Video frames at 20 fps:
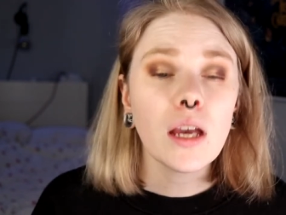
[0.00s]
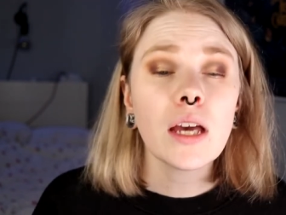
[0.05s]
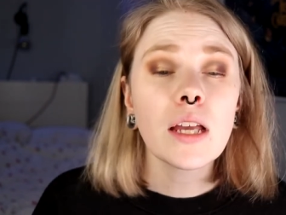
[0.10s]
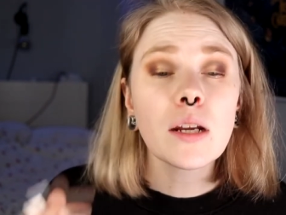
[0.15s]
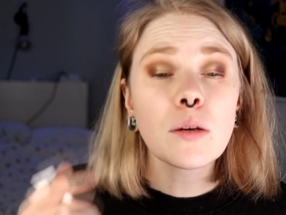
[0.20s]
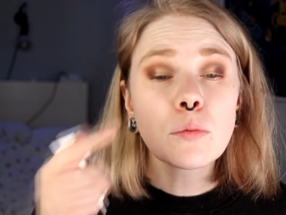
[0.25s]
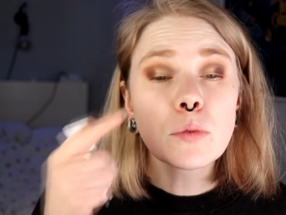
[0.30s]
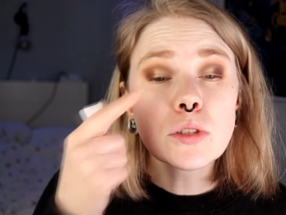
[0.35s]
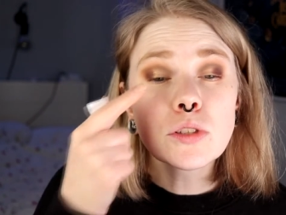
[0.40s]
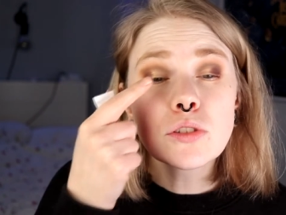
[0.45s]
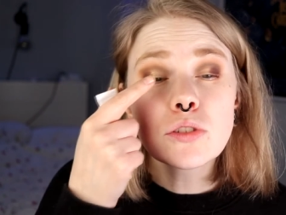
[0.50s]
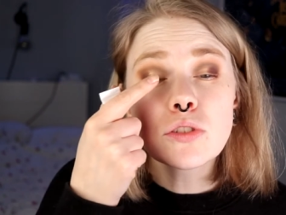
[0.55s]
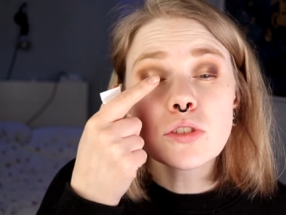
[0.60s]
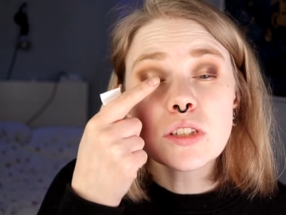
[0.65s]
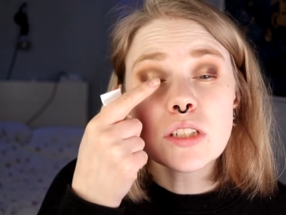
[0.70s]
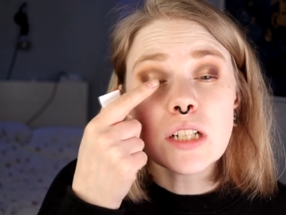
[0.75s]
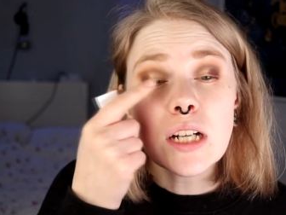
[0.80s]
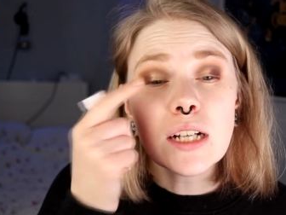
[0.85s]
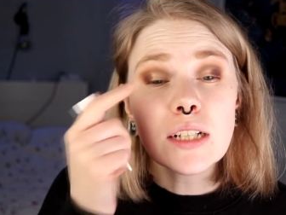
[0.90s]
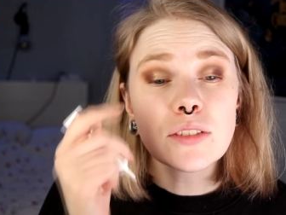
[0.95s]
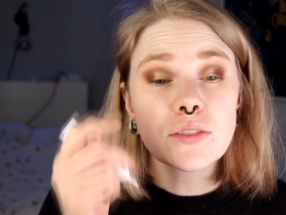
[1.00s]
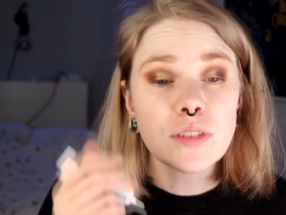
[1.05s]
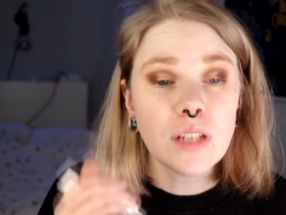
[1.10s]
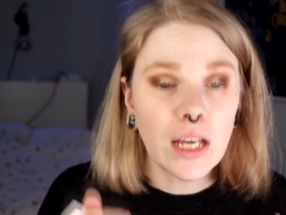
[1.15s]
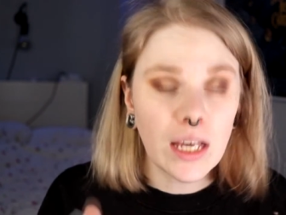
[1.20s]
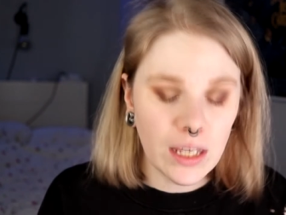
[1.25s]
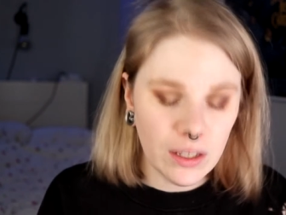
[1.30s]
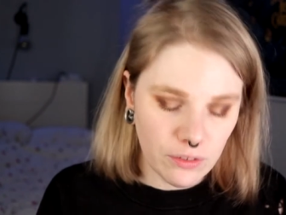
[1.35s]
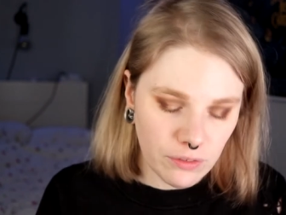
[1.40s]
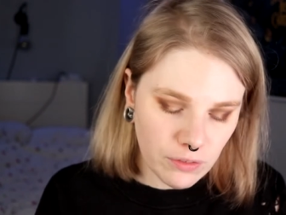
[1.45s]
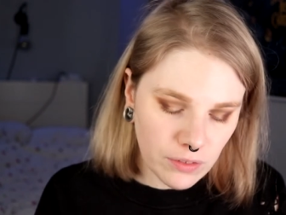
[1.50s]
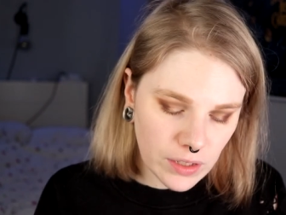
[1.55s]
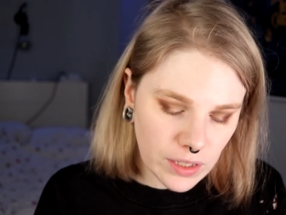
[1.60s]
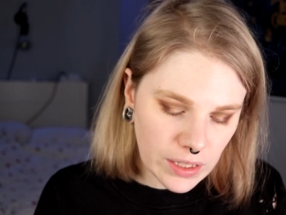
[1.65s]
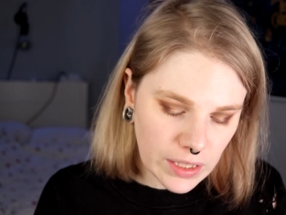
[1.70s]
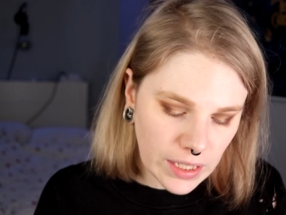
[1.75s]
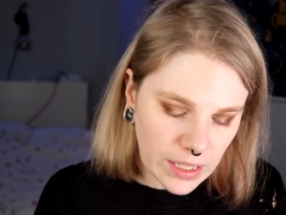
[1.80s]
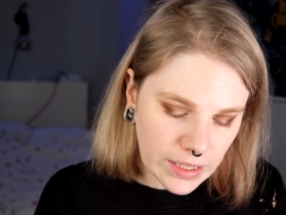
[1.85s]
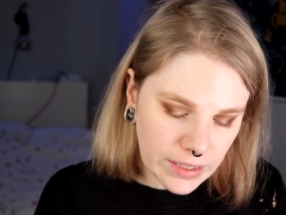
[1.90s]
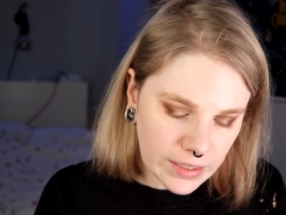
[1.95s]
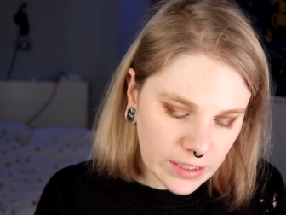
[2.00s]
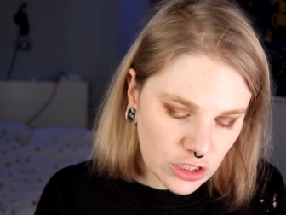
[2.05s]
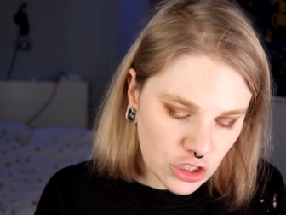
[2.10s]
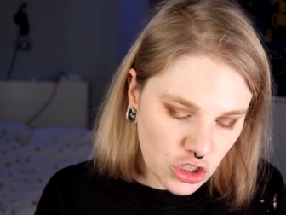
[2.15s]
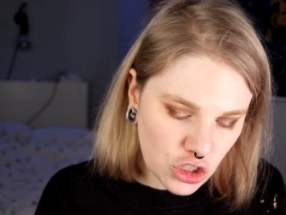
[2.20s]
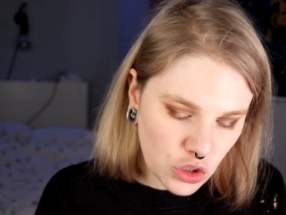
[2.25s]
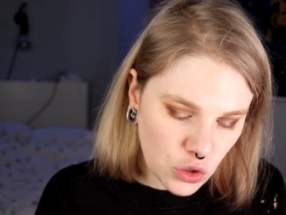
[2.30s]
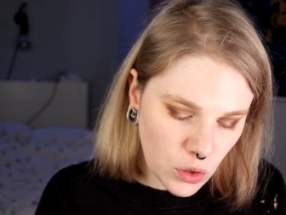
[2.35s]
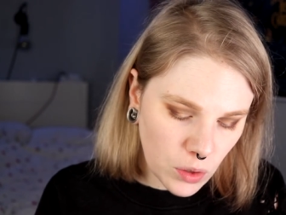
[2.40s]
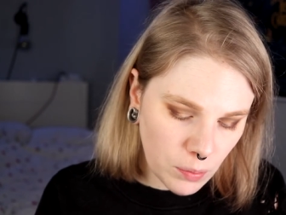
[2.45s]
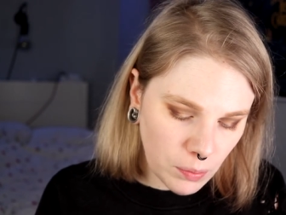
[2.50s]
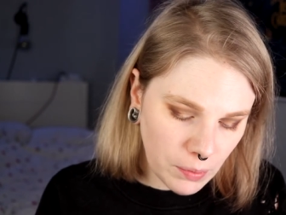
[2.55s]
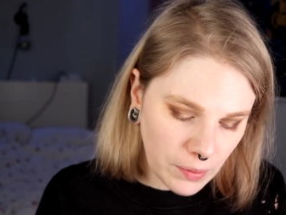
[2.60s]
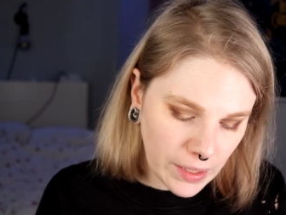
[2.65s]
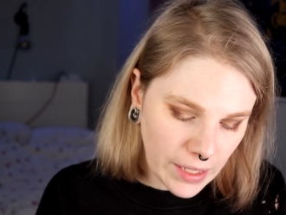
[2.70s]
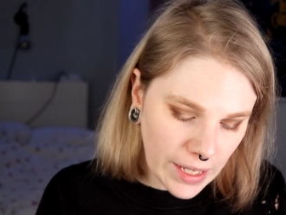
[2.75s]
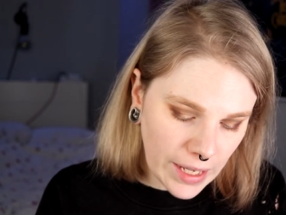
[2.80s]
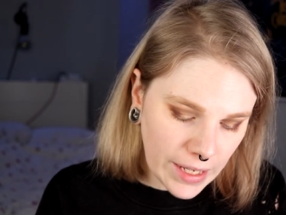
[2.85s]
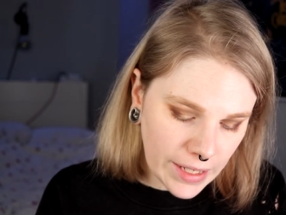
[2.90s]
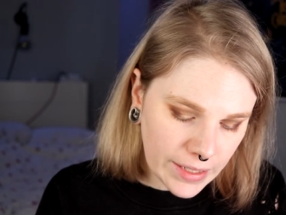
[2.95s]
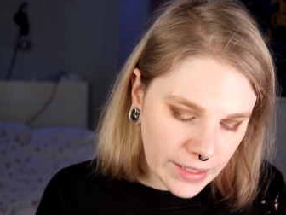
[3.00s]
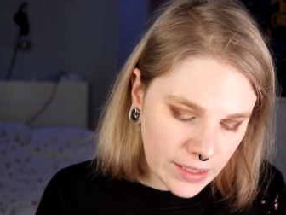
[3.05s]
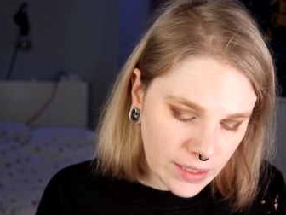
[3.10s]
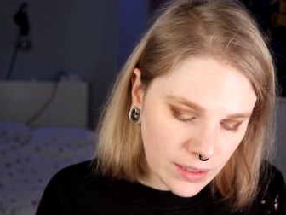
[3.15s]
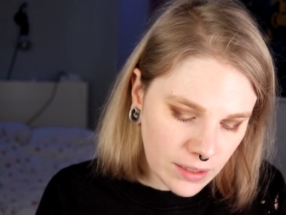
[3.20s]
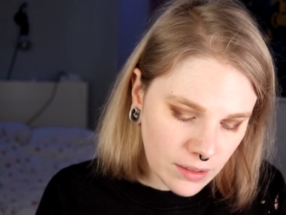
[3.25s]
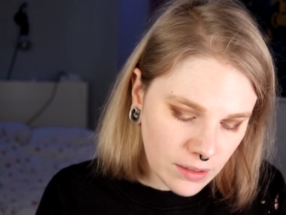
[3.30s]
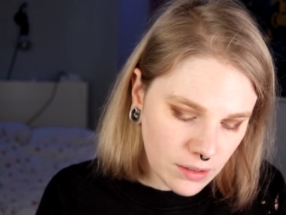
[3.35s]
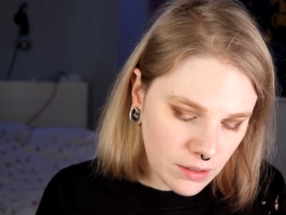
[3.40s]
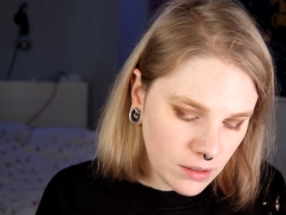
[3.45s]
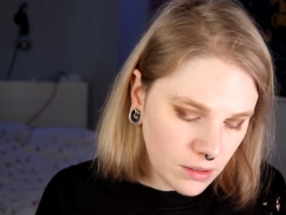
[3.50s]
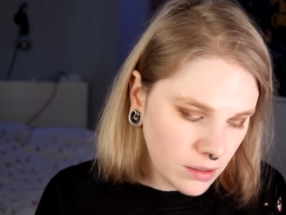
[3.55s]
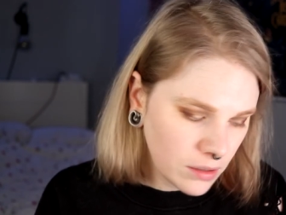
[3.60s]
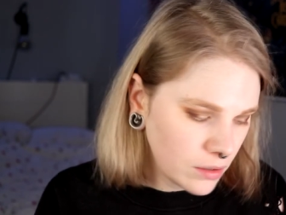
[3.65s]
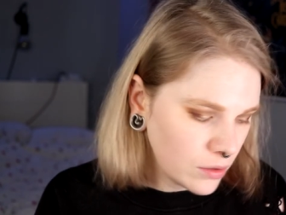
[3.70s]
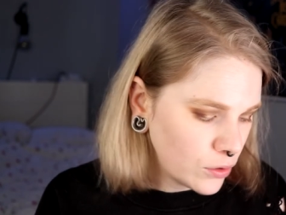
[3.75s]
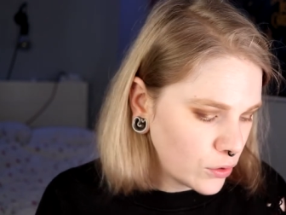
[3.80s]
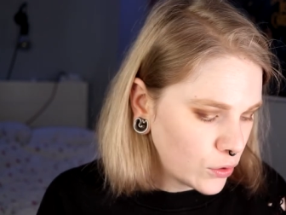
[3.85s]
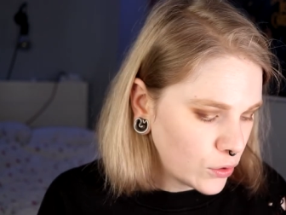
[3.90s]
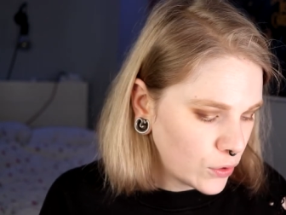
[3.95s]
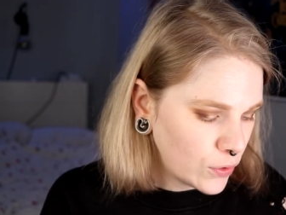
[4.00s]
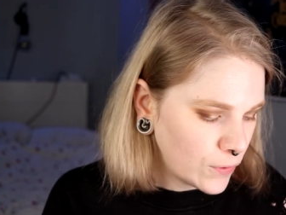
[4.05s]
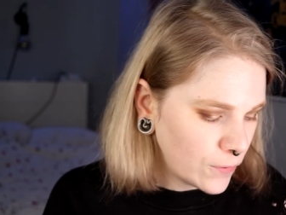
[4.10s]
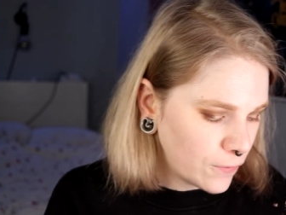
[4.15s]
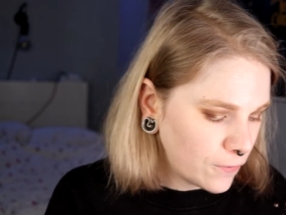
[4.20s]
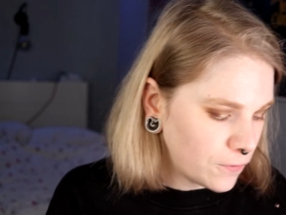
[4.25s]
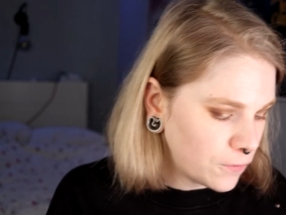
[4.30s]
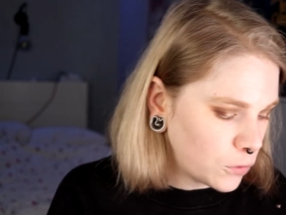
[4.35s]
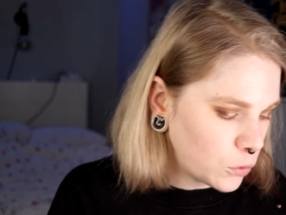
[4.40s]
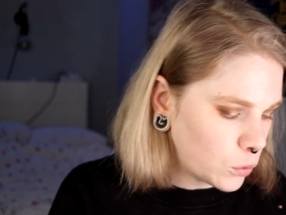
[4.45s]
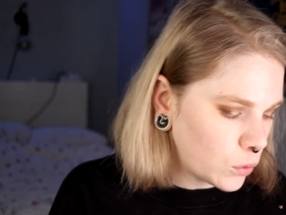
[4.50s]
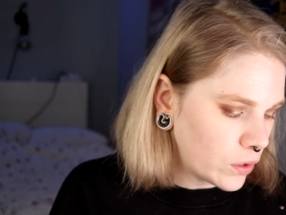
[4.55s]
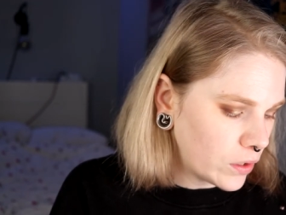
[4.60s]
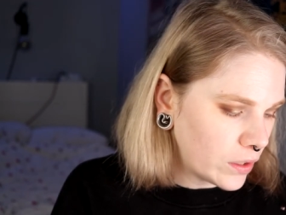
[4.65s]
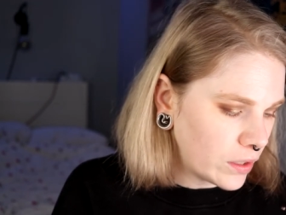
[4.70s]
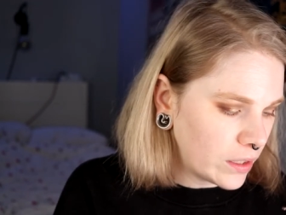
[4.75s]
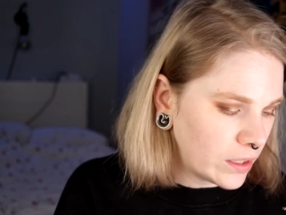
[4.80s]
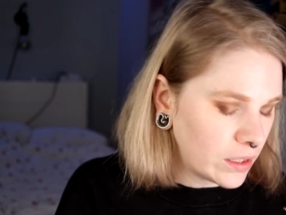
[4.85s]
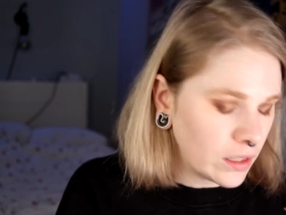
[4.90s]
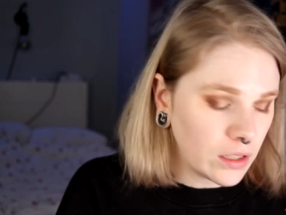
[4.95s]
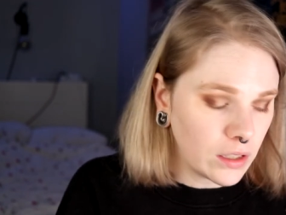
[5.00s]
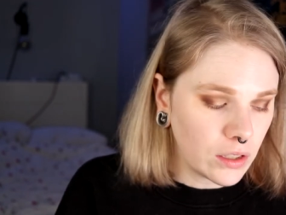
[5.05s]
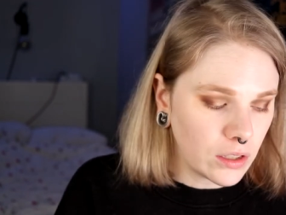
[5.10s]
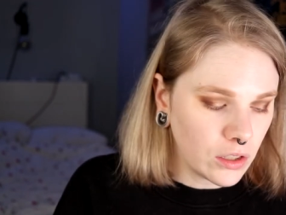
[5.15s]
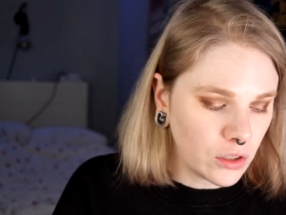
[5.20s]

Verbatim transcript: And I want to try to have like a sharp line for the